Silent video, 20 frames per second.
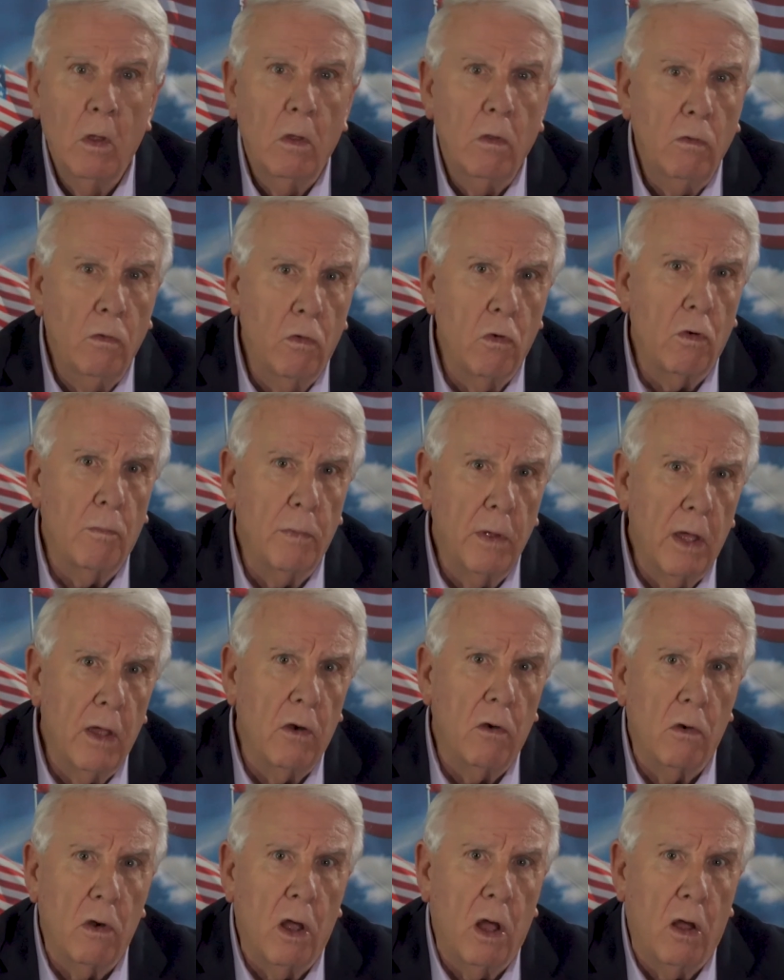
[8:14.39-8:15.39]
You're
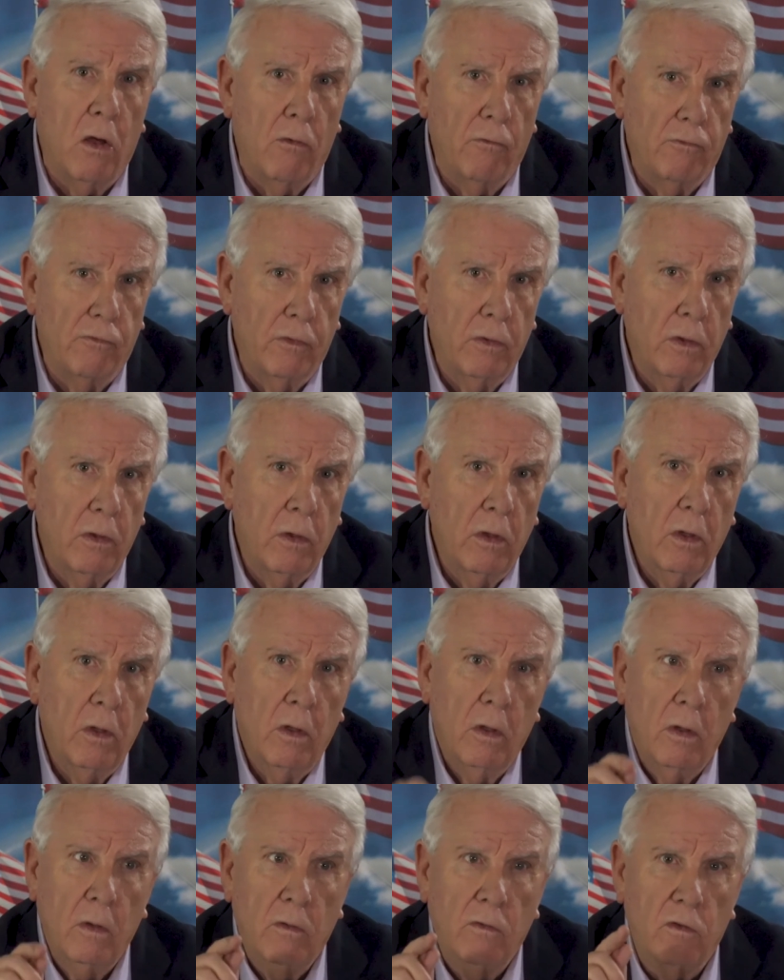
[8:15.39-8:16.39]
better off
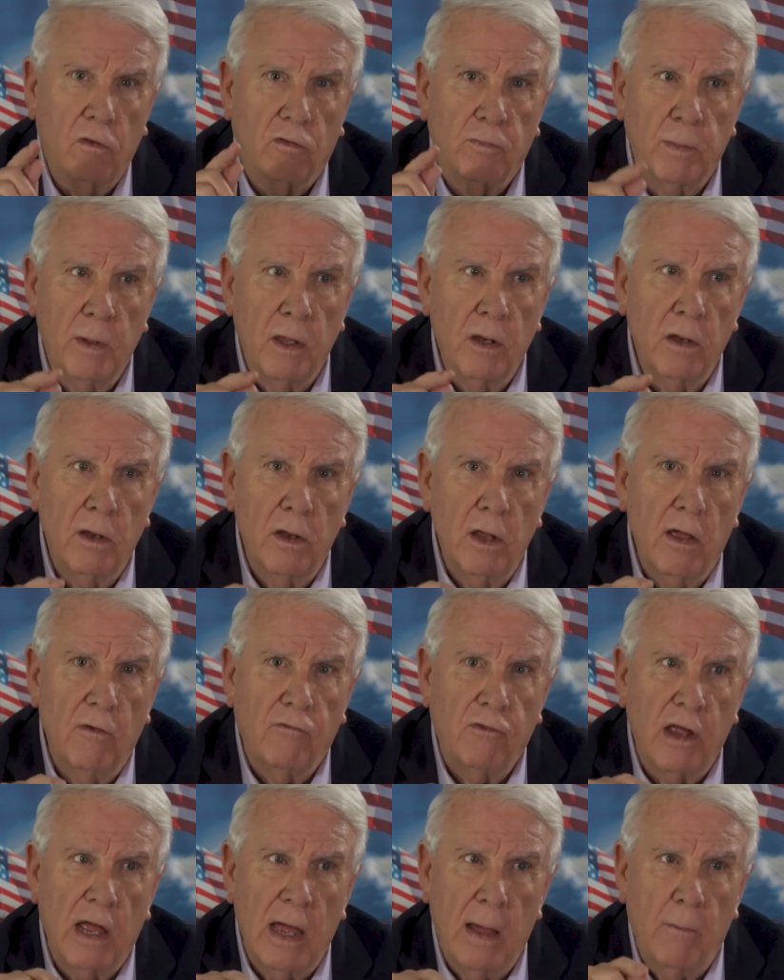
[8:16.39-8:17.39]
to spend
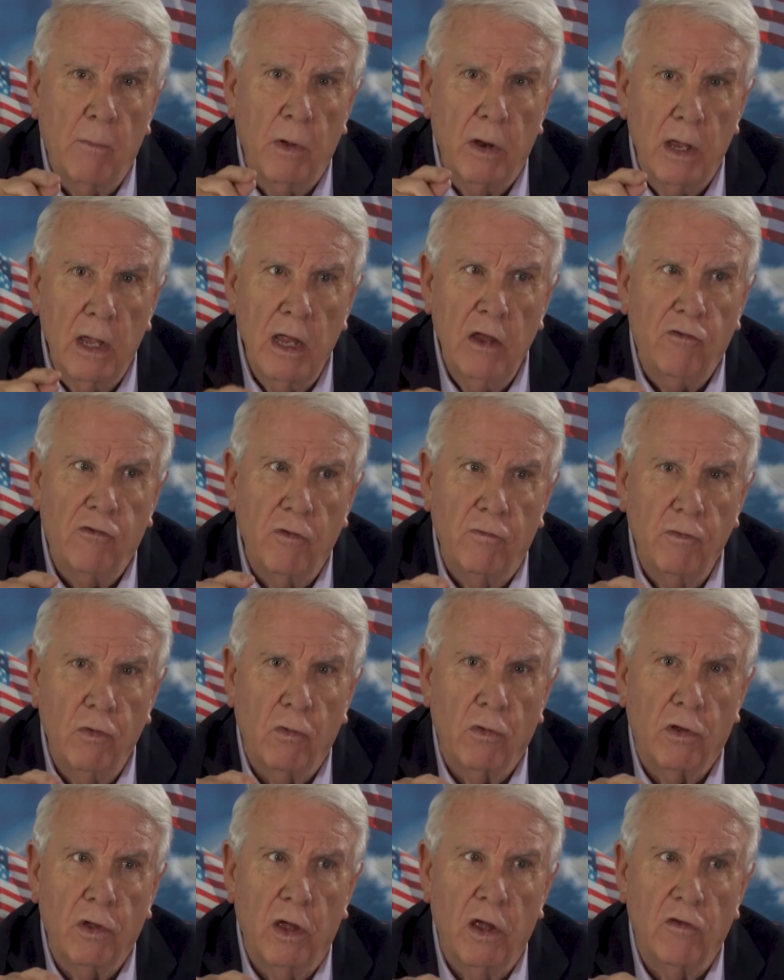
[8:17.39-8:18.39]
enough time with each of
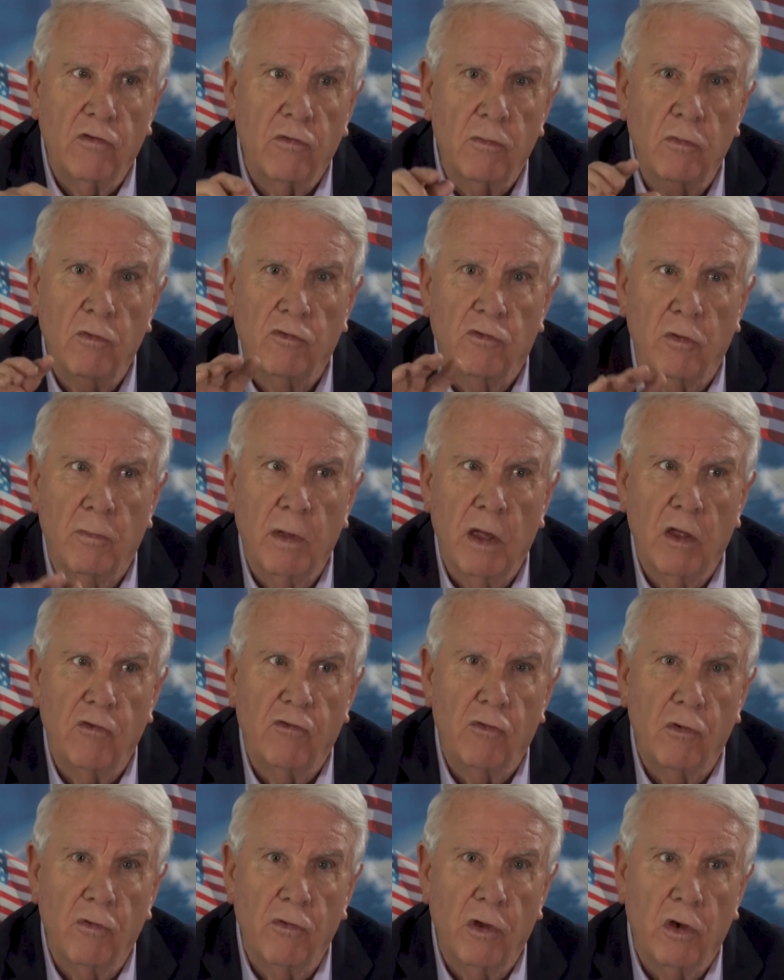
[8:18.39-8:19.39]
your customers to make
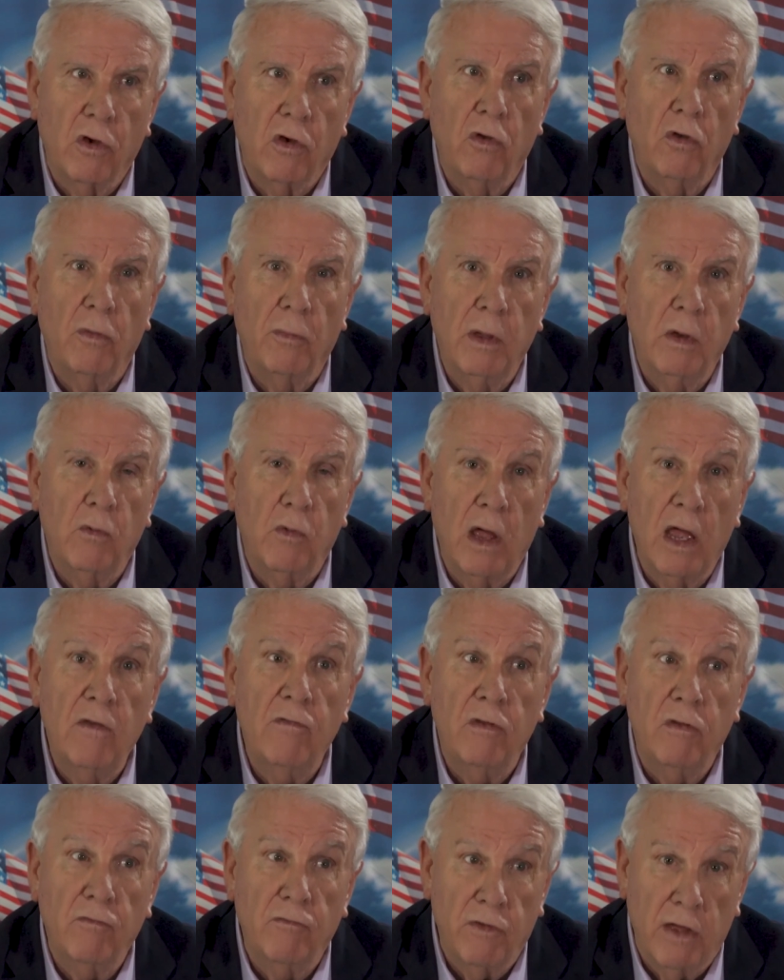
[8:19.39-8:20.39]
sure they're going to be
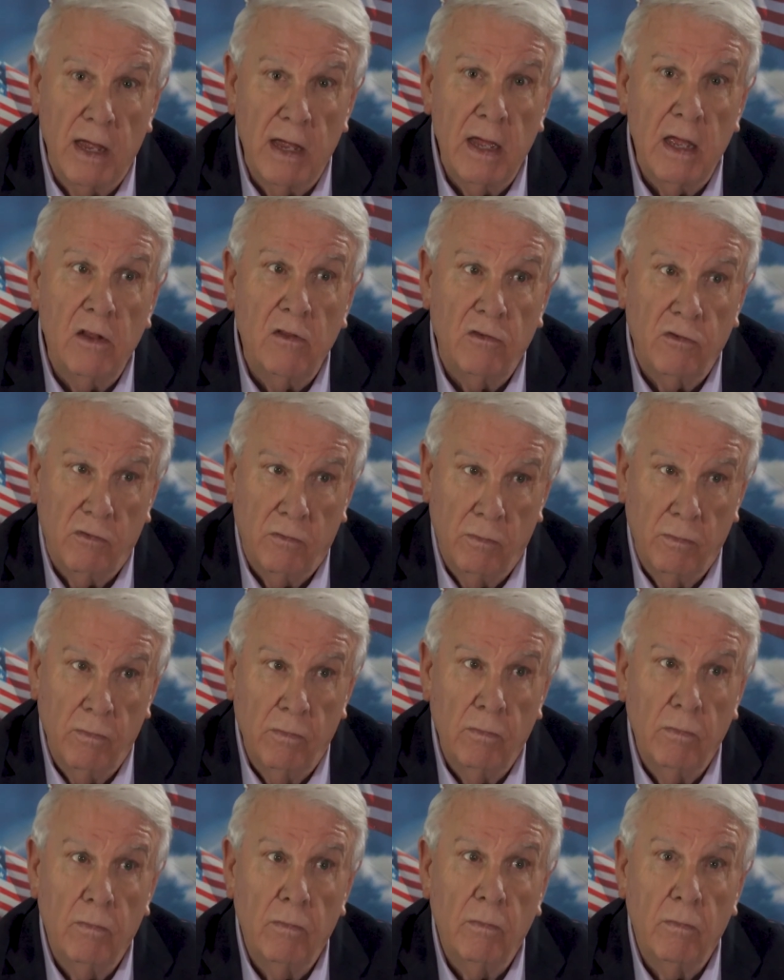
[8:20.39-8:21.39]
raving fans
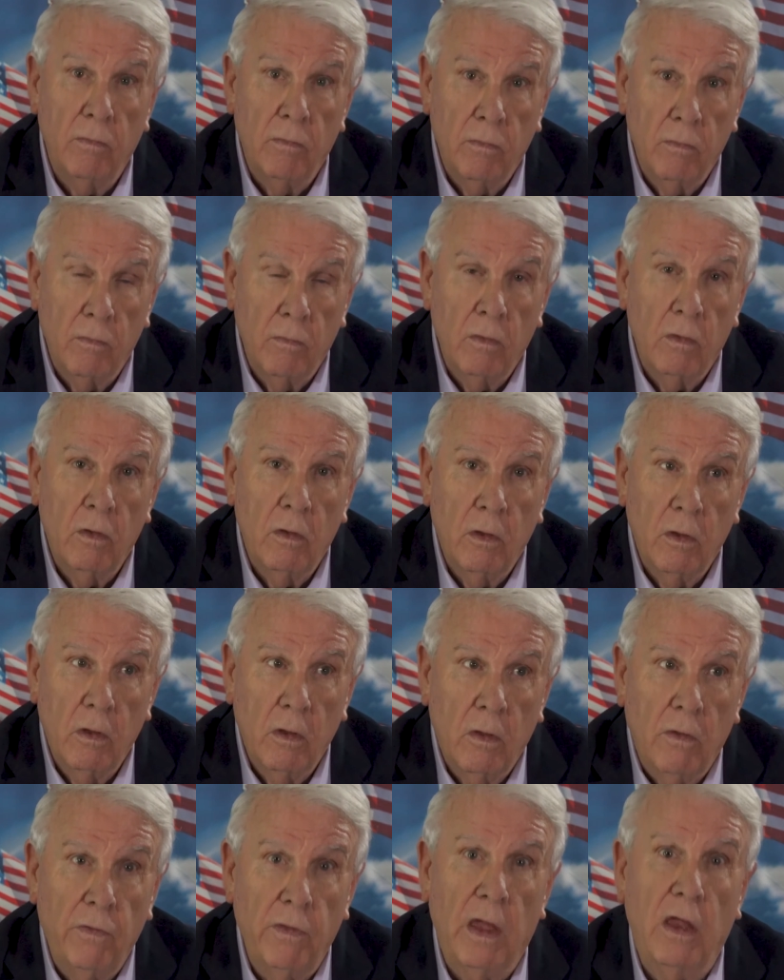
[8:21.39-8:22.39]

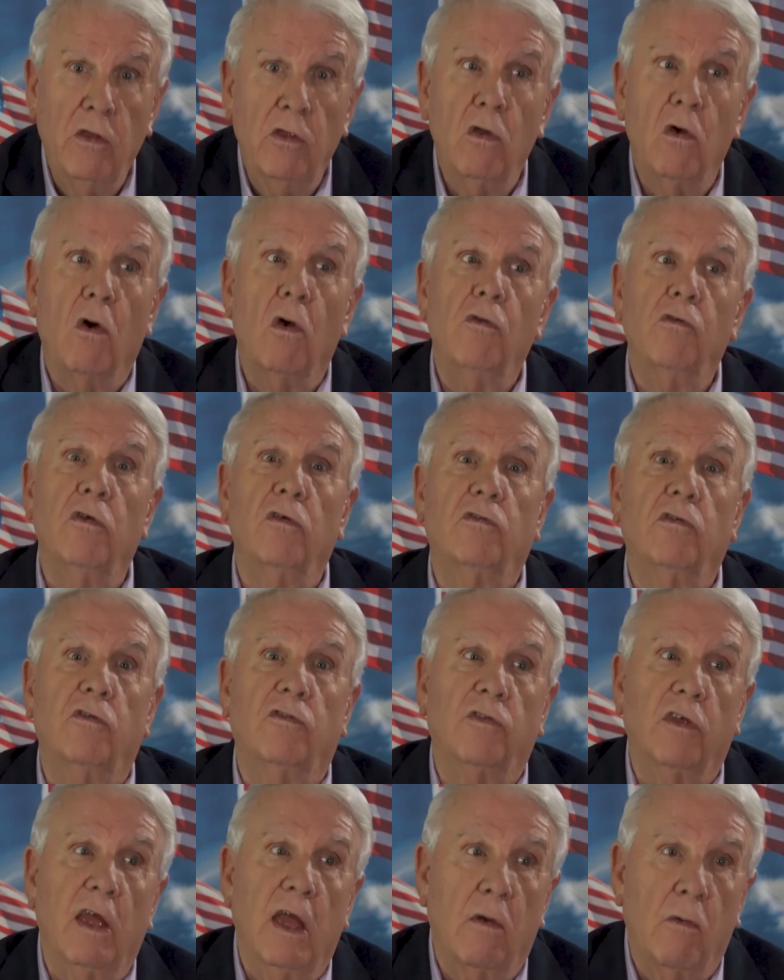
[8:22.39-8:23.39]
than you are just to
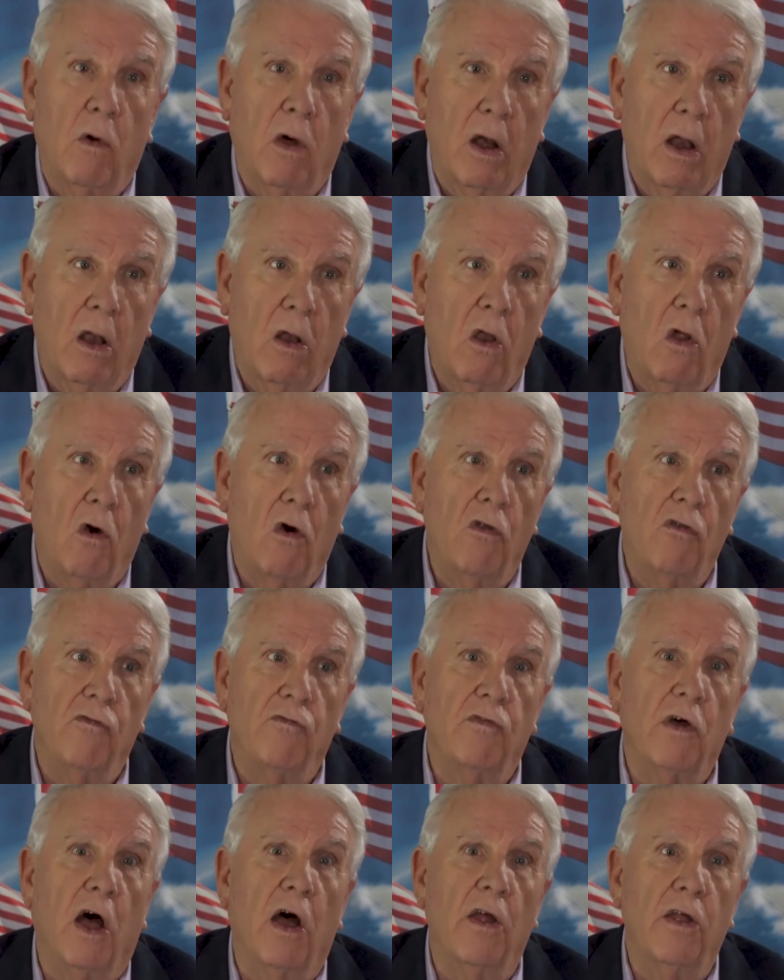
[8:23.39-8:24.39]
see what large
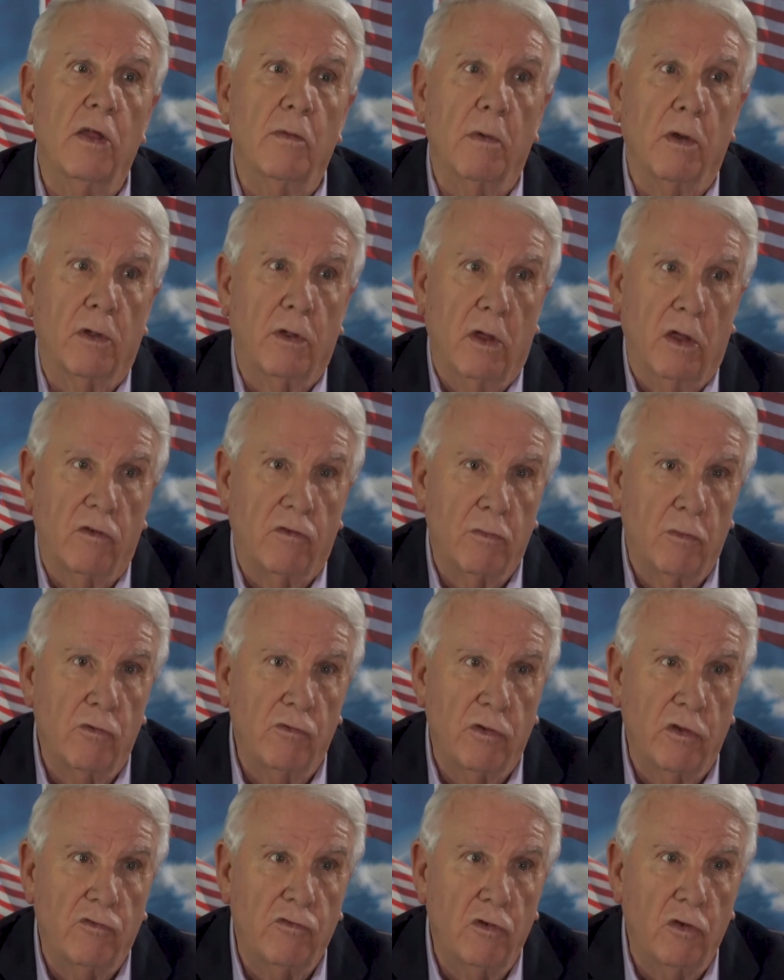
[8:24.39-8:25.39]
volume of
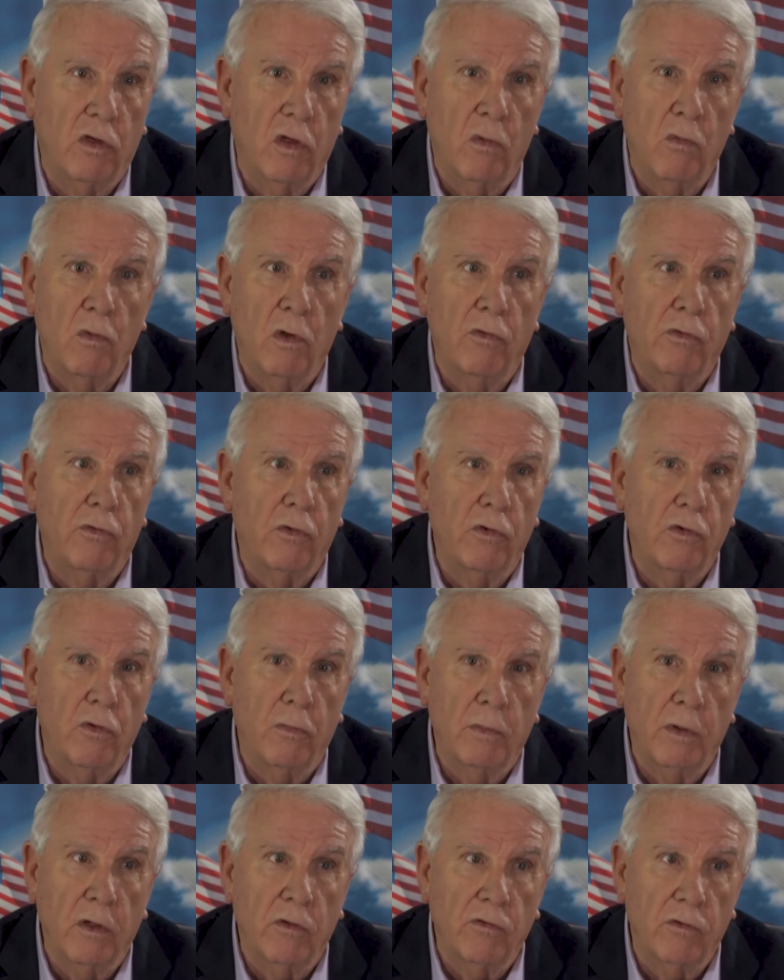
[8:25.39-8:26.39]
customers that you can run through your
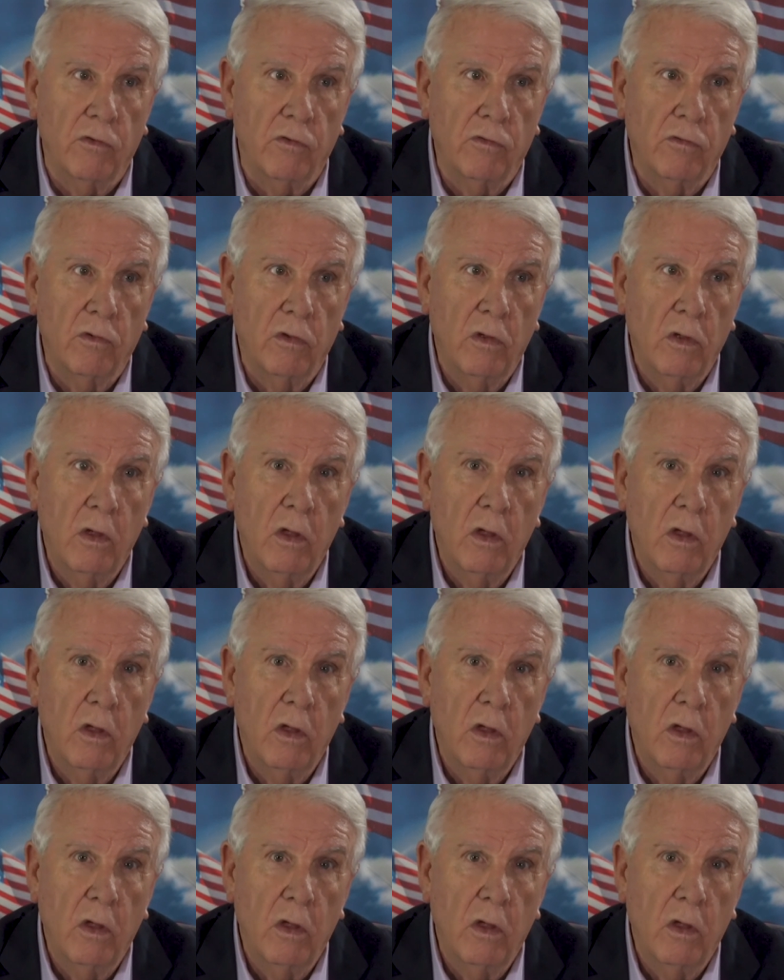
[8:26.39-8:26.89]
business.